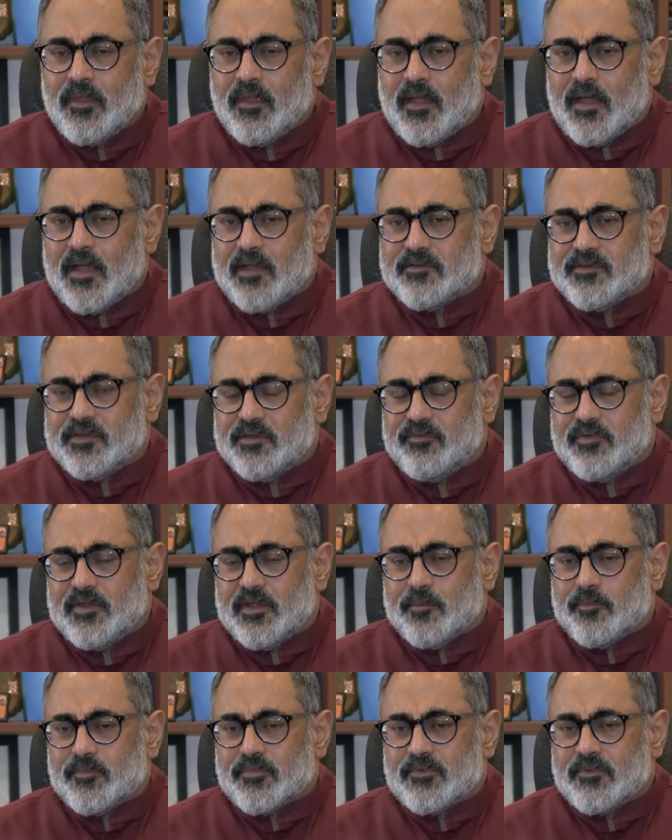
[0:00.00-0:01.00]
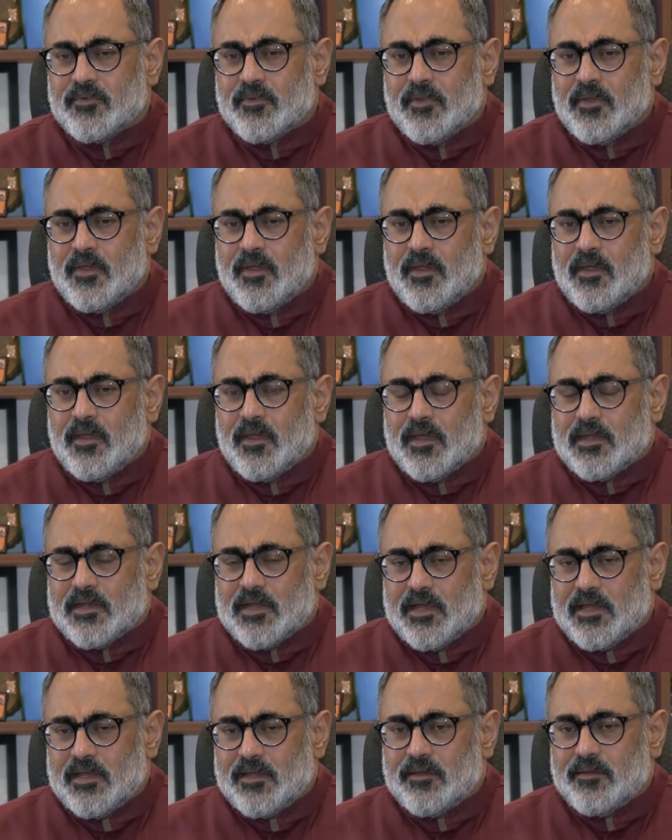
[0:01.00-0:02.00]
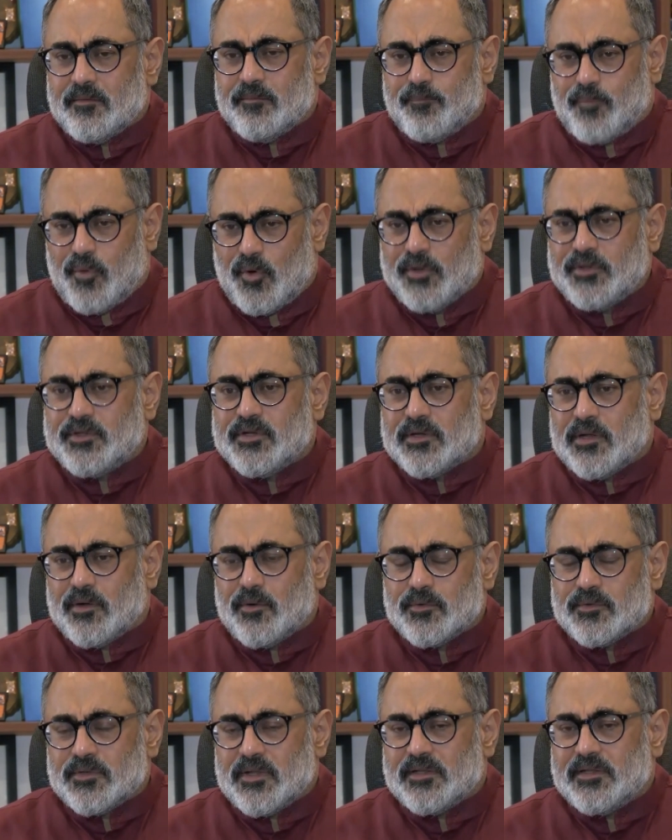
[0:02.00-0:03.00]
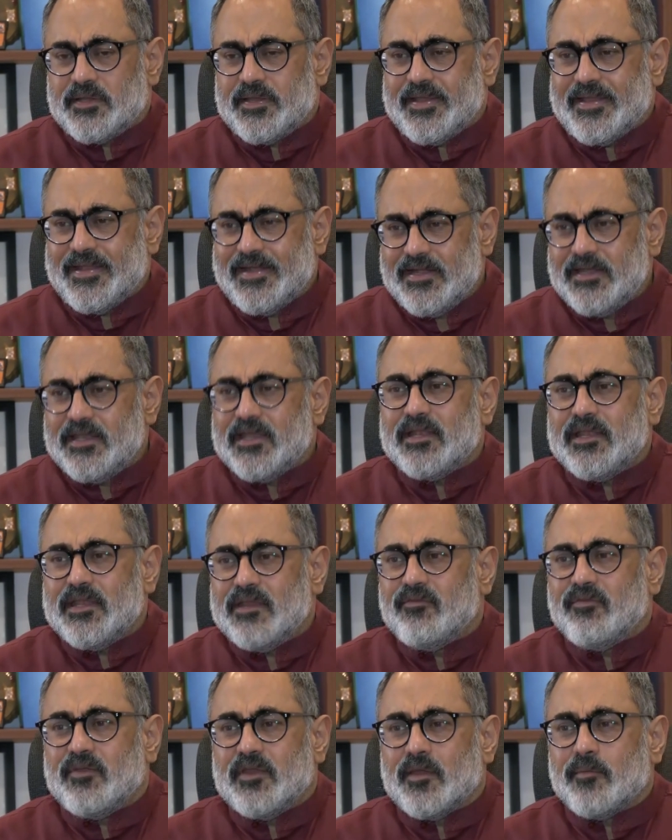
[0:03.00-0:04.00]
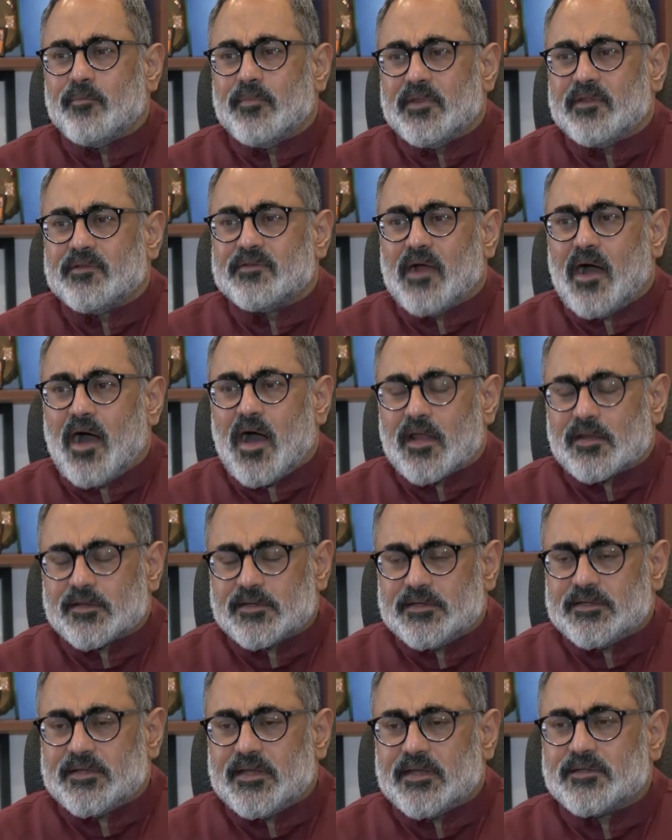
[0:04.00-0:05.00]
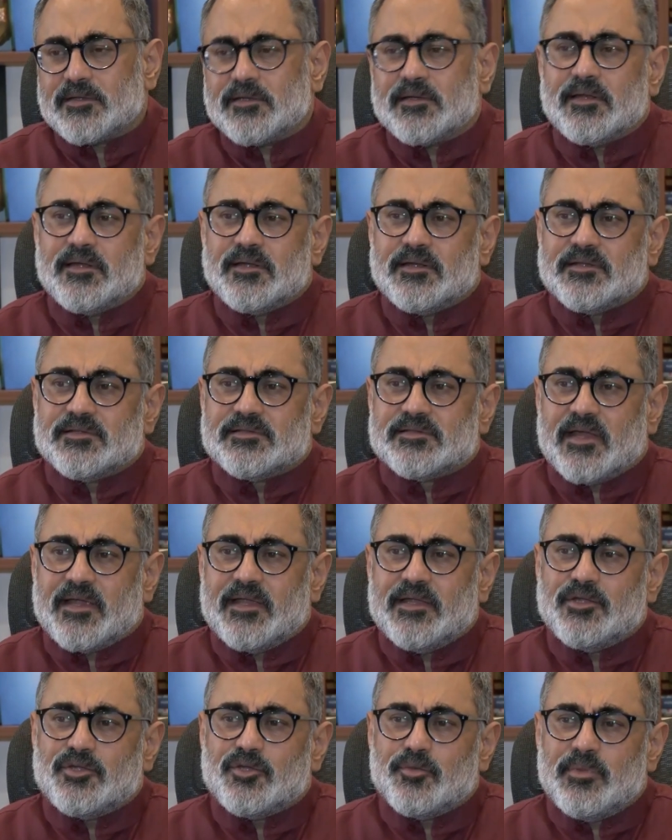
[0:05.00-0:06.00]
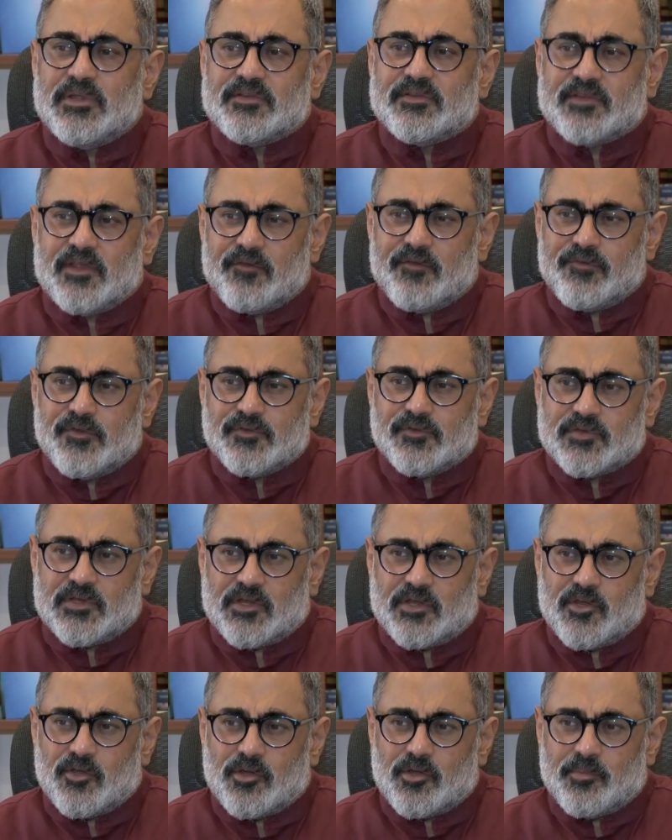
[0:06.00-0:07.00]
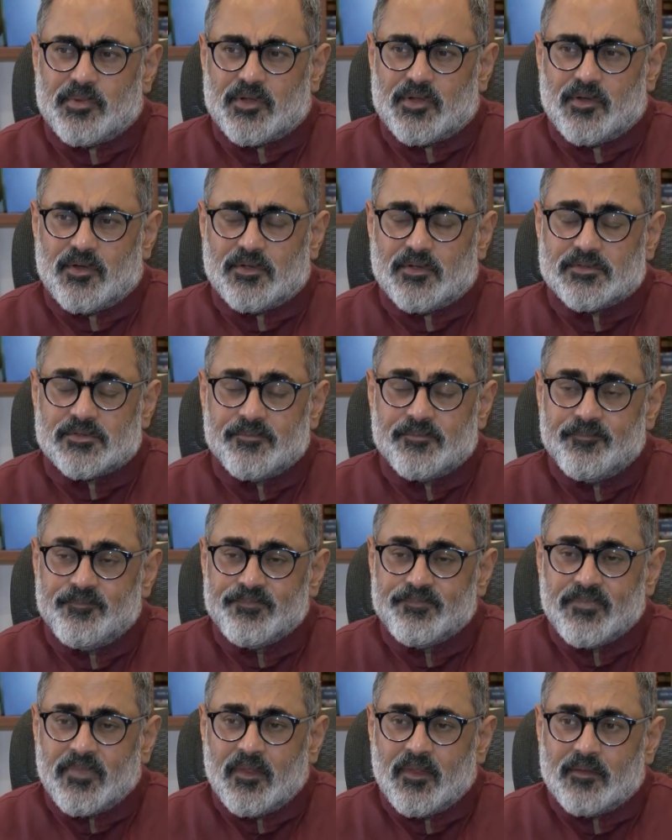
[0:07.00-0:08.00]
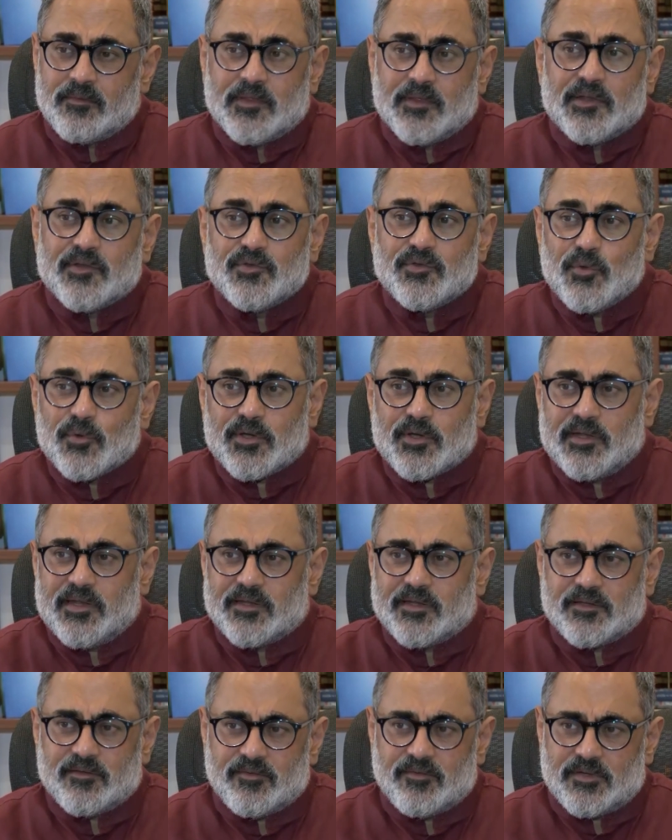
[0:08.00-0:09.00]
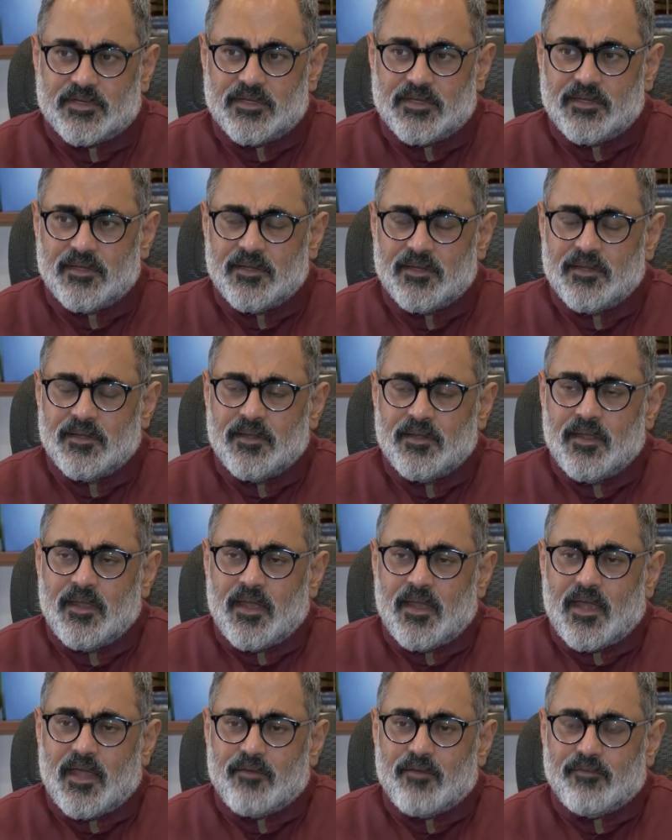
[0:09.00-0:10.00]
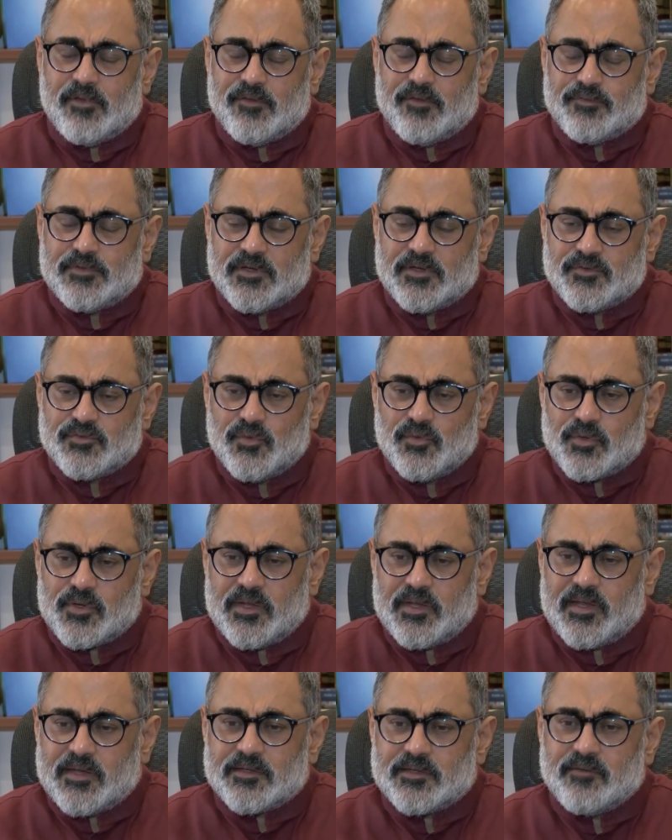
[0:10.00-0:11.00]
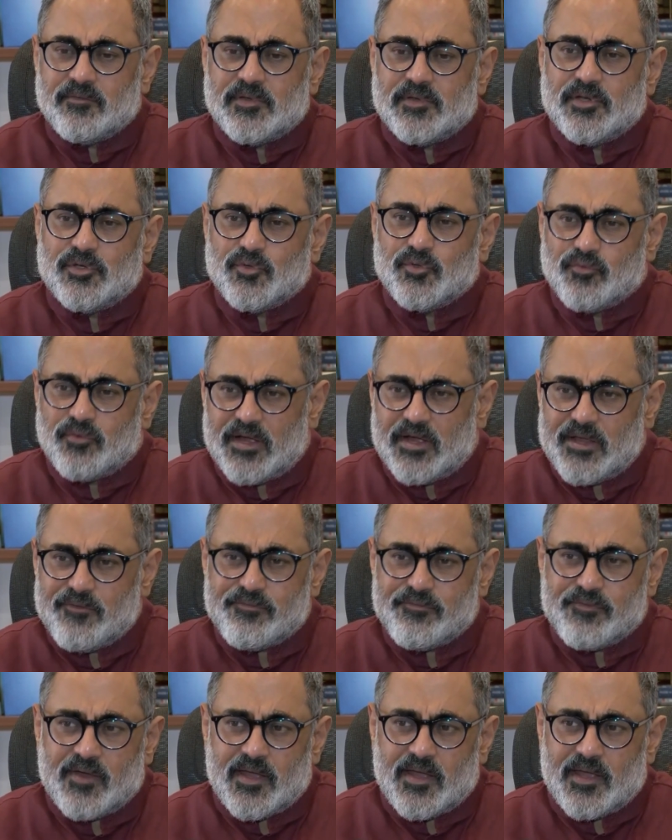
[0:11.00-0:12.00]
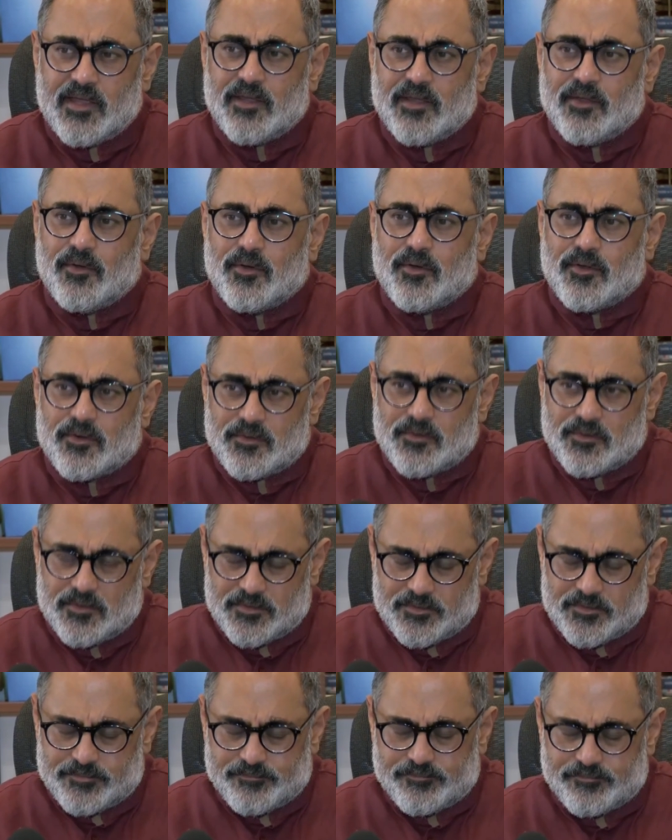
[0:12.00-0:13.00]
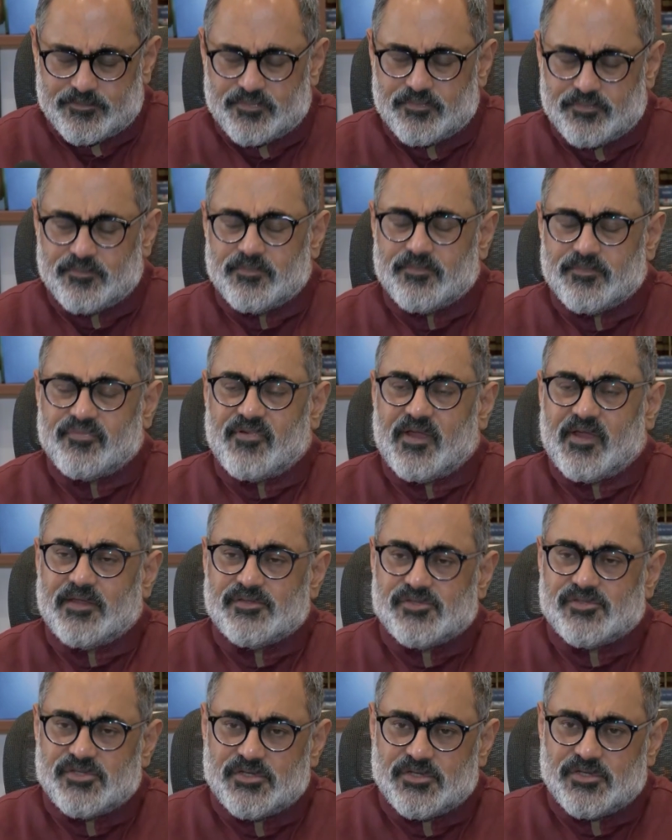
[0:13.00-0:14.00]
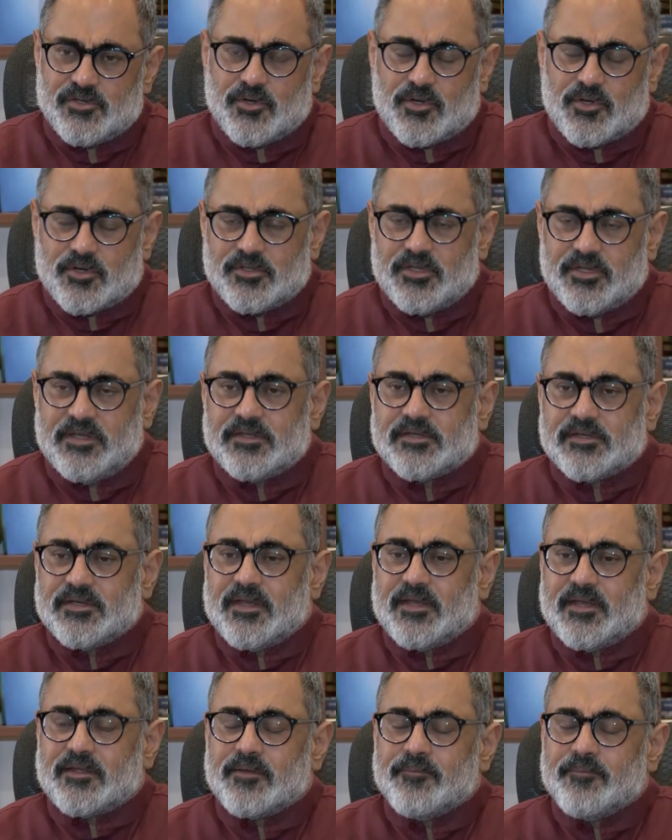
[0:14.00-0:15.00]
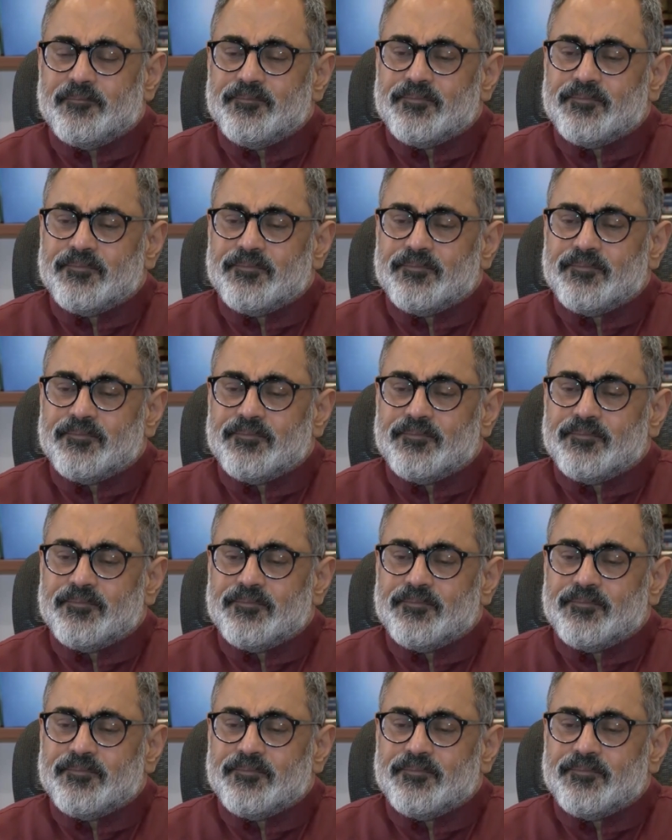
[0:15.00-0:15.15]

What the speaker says: as EVMs. And I pointed out that the Indian EVM is architected and designed to be safe and secure because there is no connectivity. And if there is no connectivity to Wi-Fi or 5G or the internet